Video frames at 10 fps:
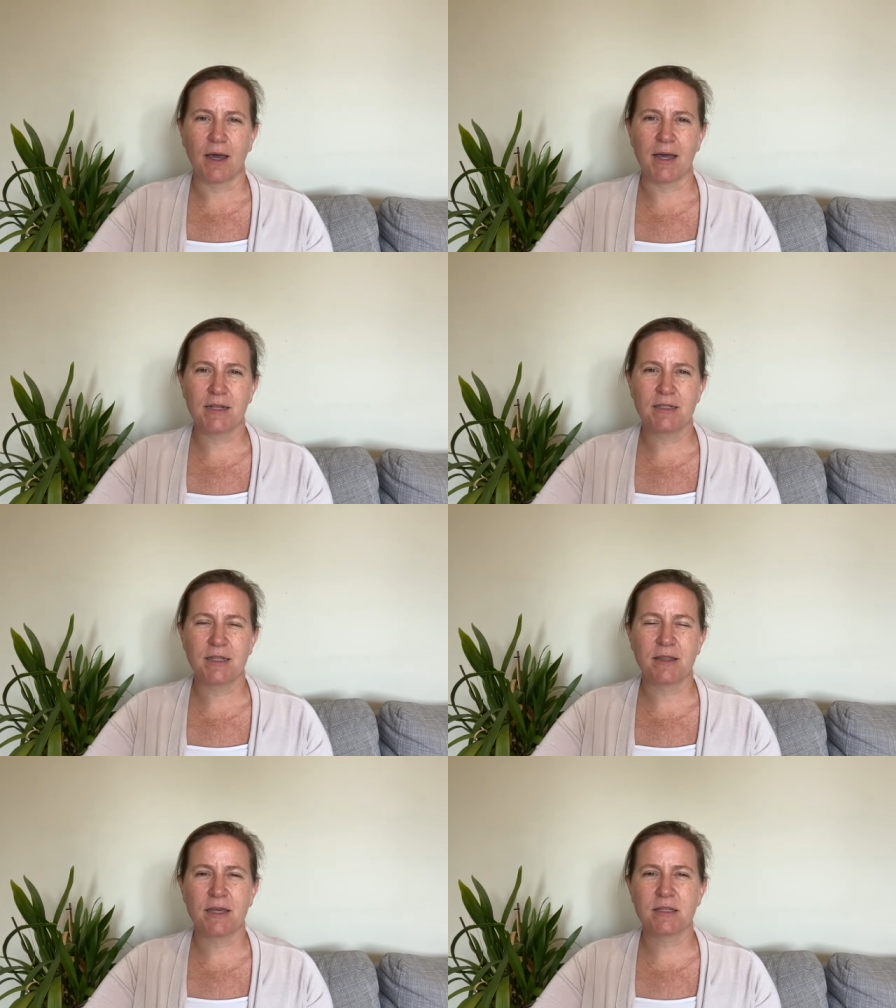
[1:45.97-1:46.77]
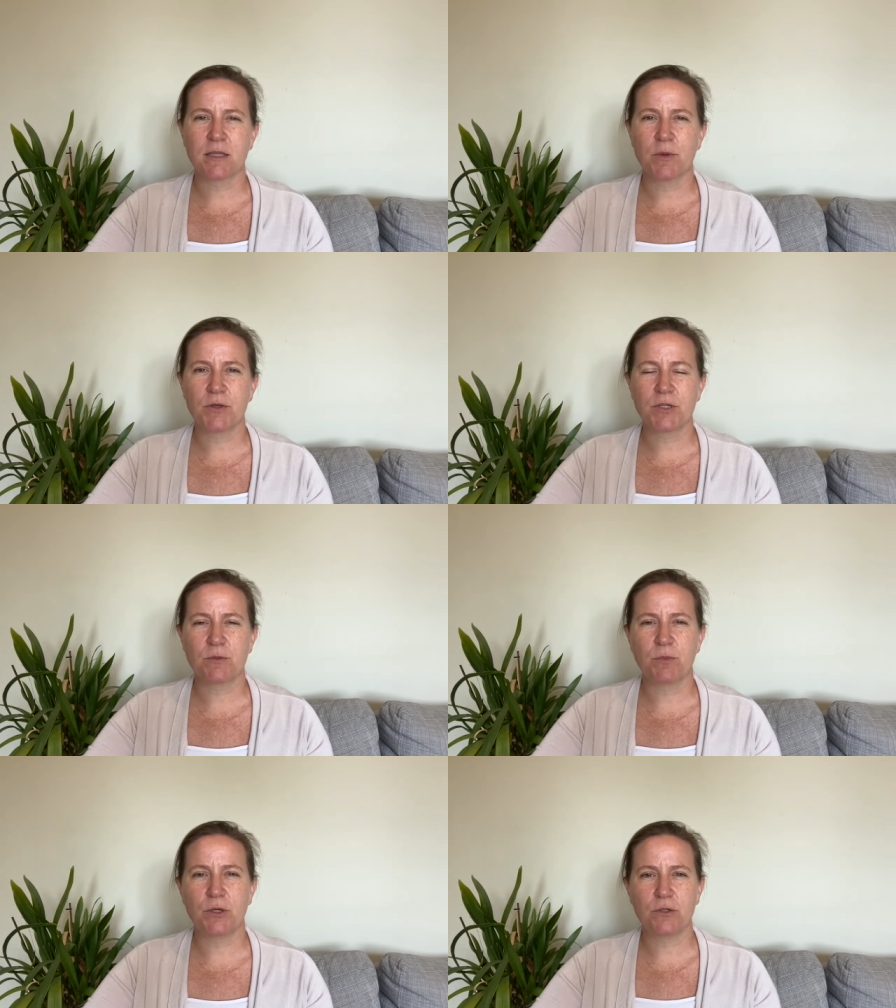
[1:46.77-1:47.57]
And there's the
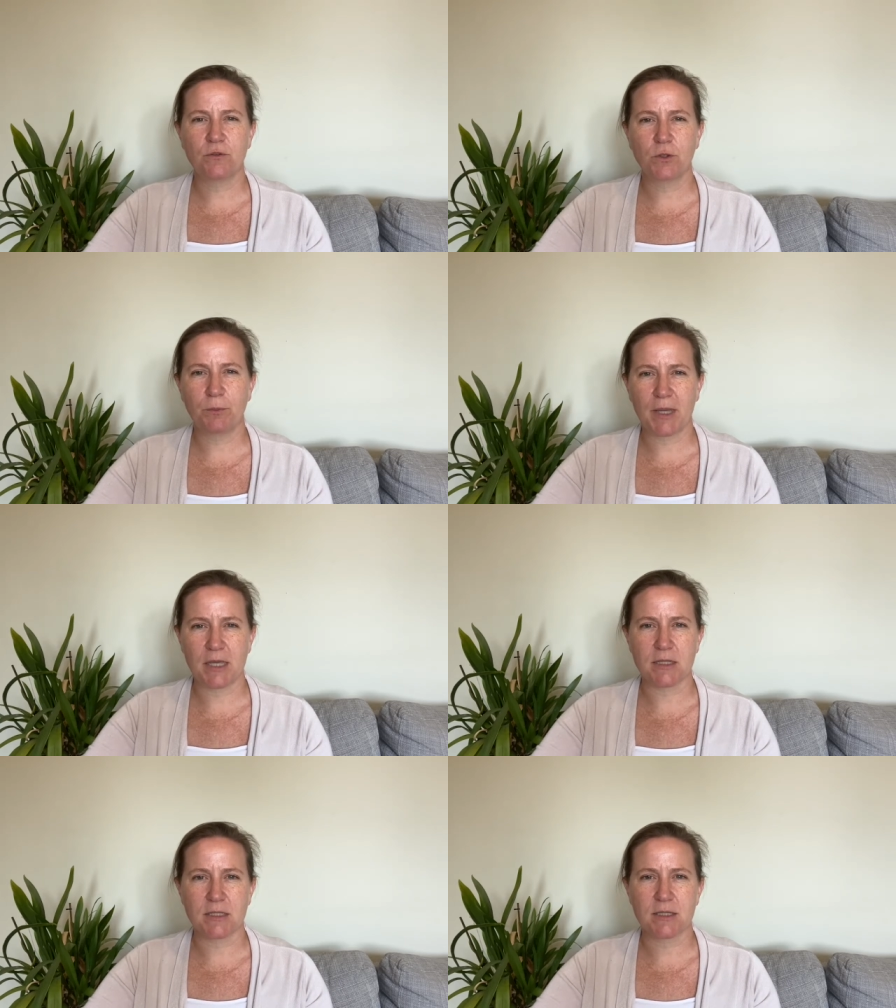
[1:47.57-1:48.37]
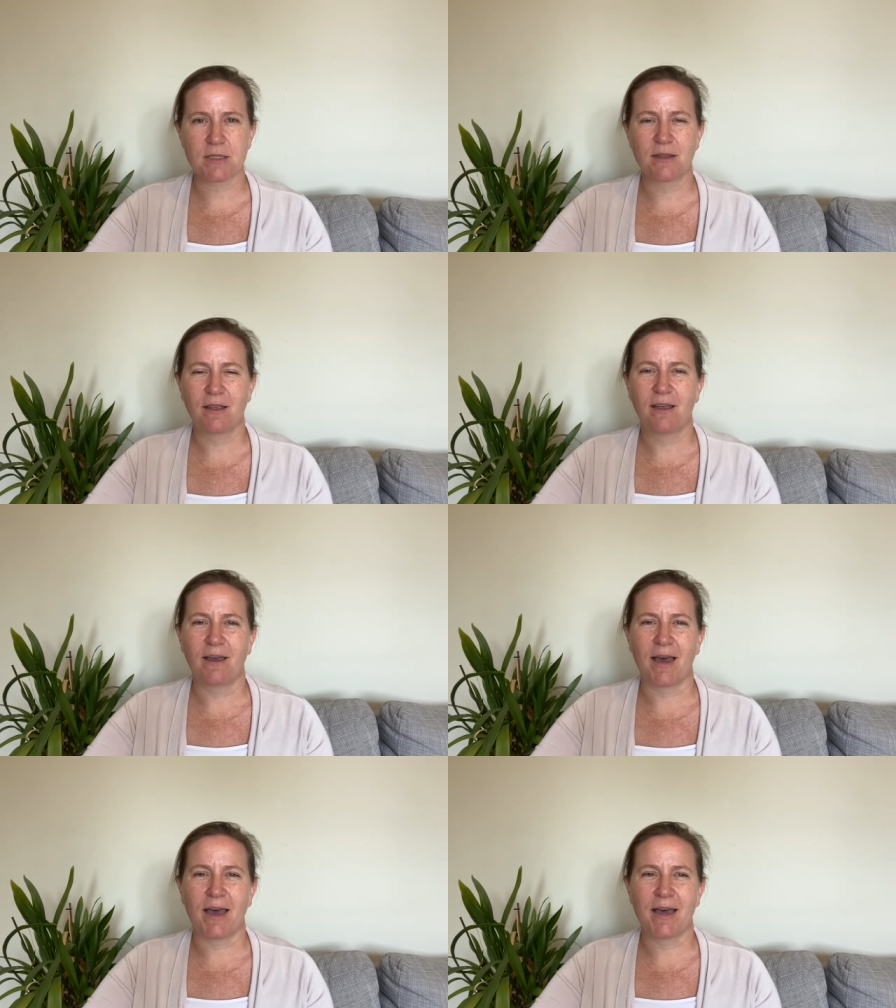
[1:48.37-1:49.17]
most beautiful peace
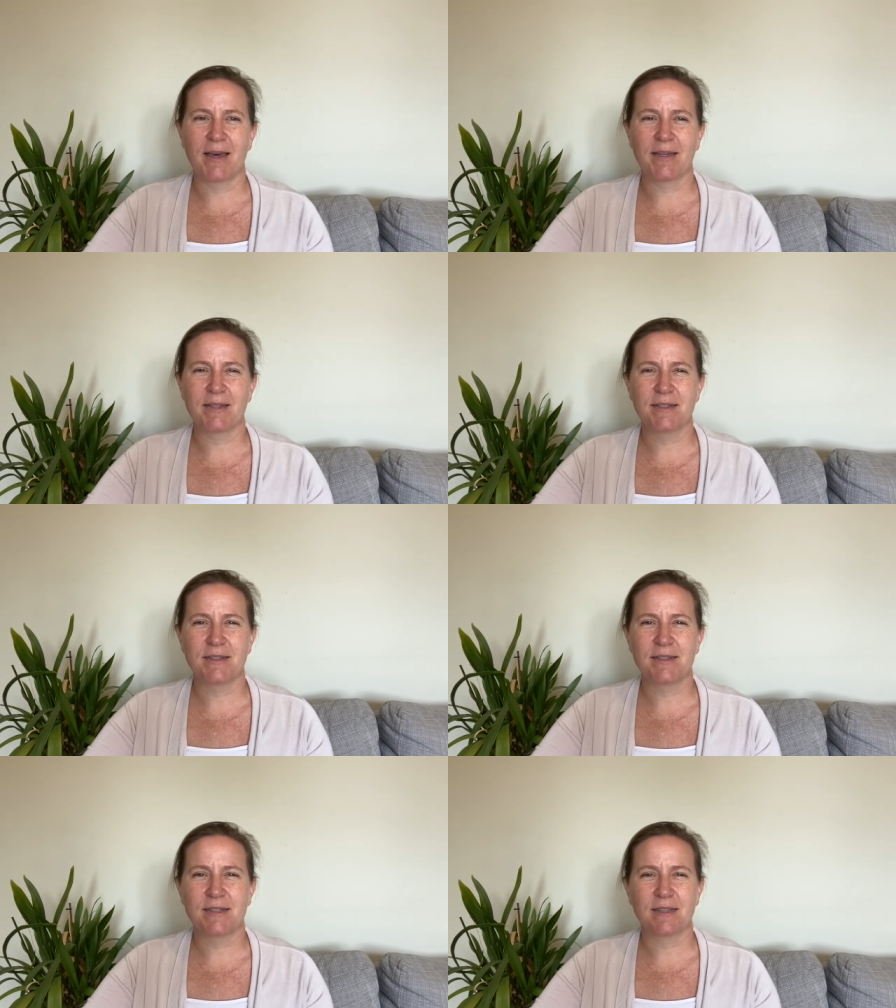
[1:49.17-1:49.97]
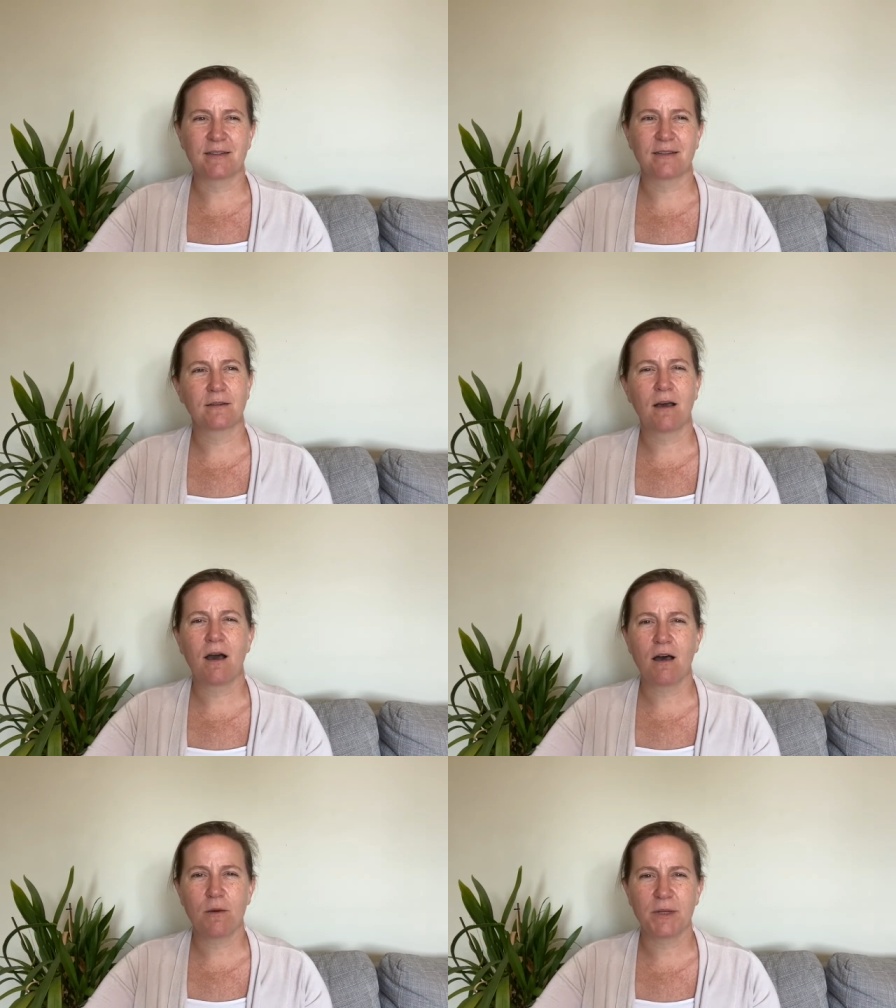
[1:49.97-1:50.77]
and
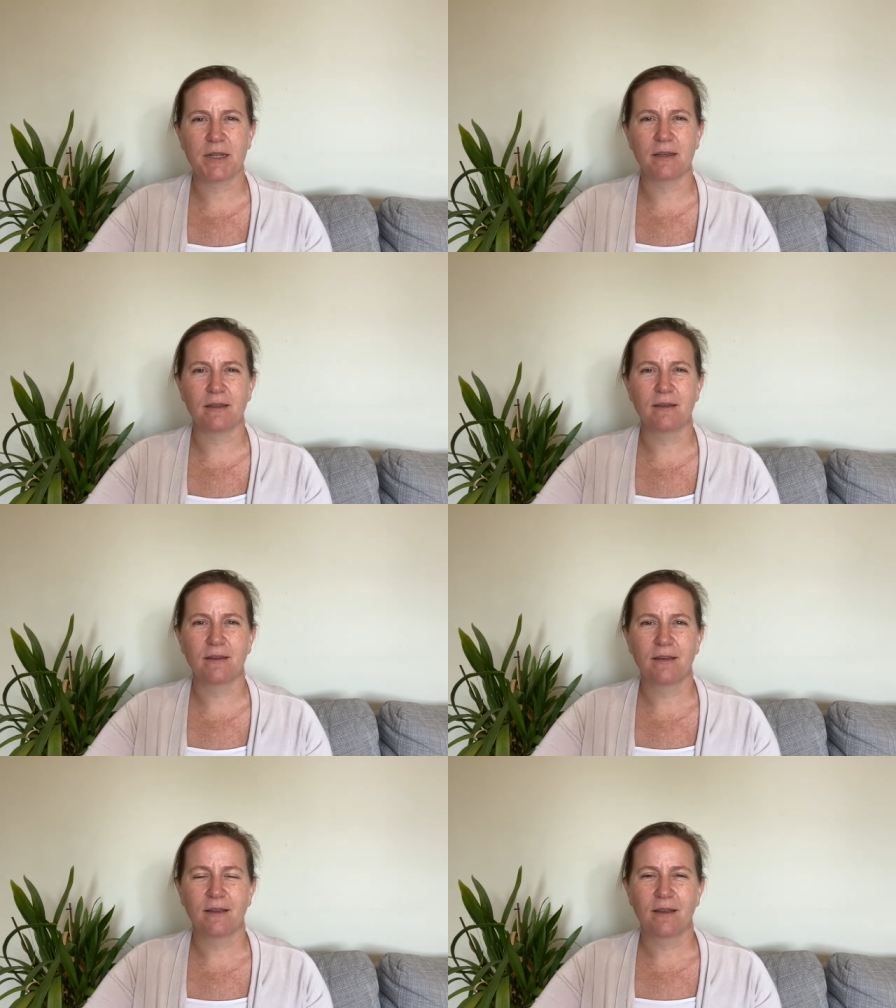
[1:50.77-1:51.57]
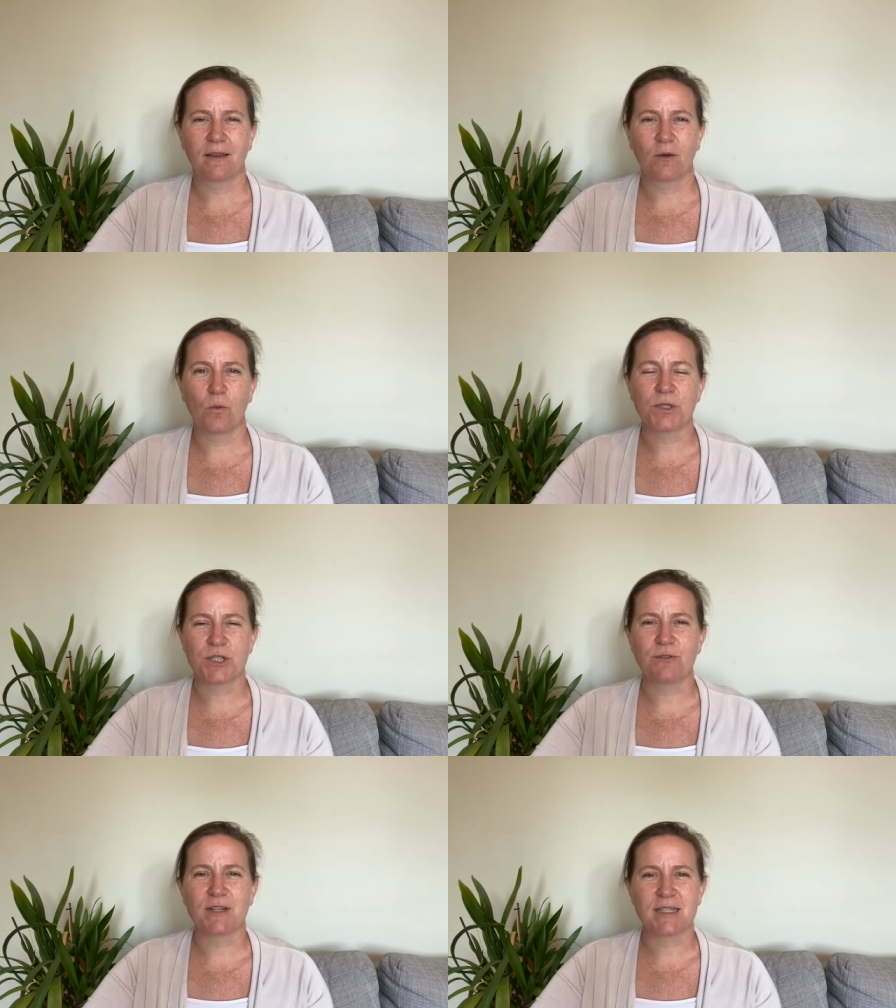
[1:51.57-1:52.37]
harmony
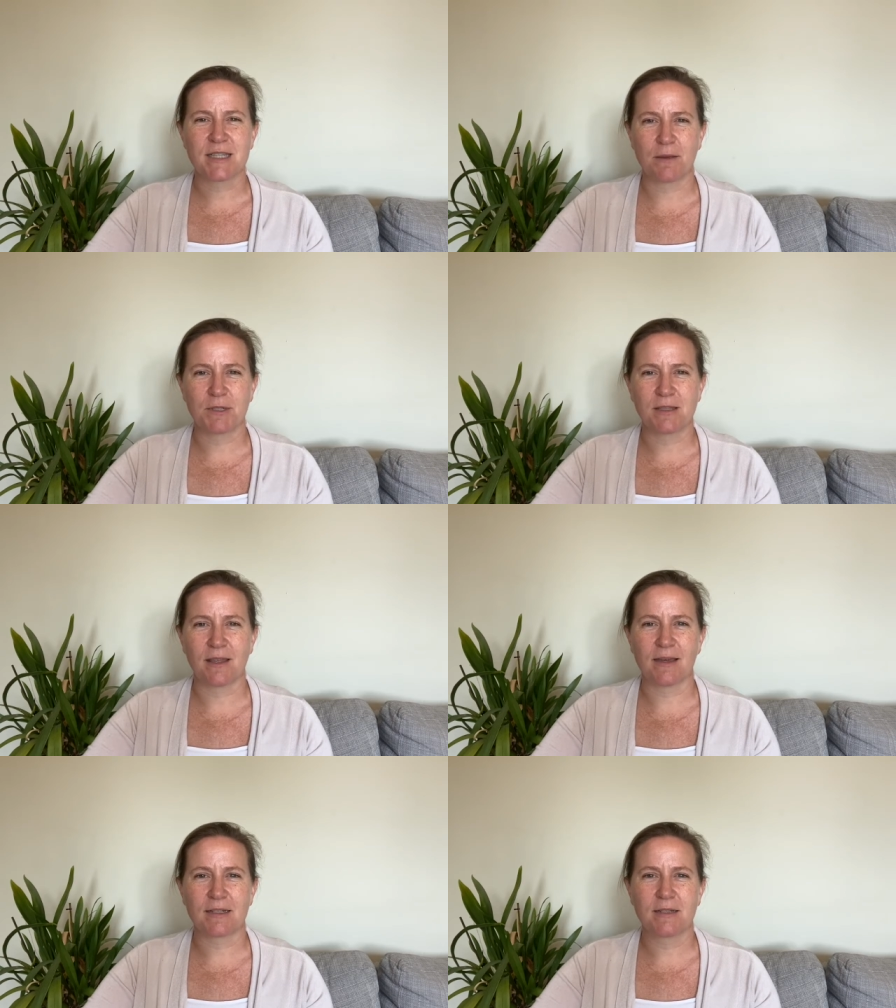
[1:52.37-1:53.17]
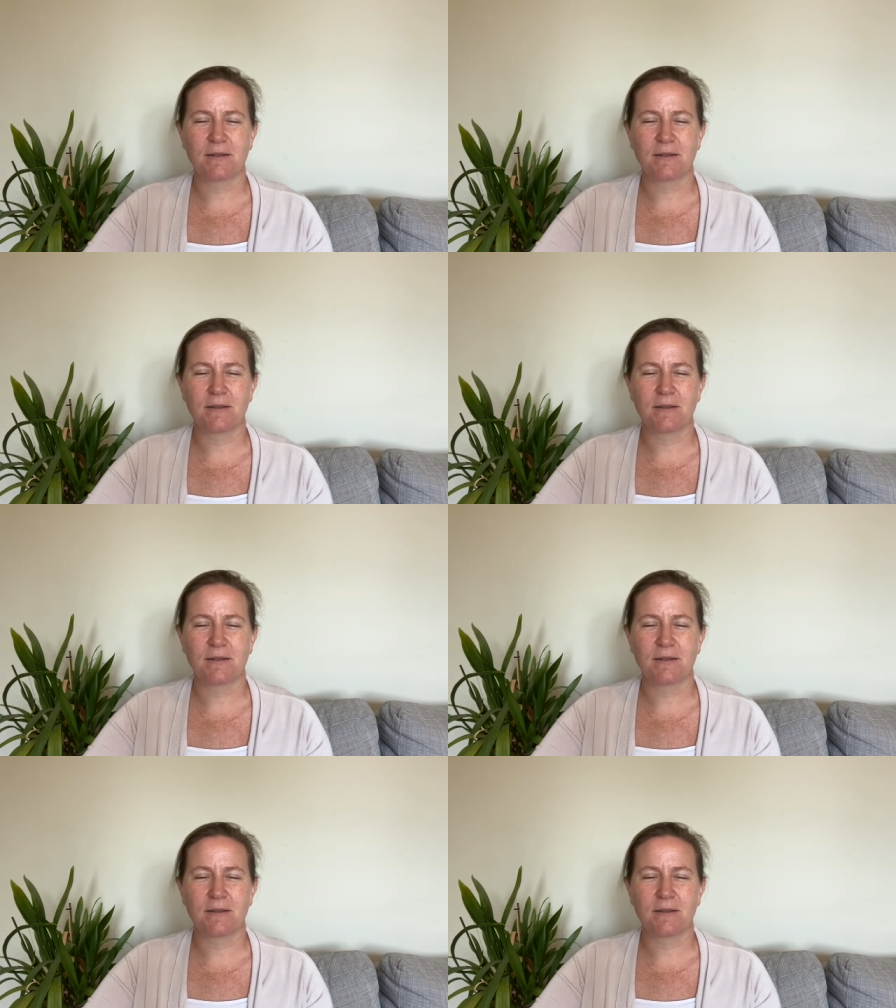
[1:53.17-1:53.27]
once you've accepted that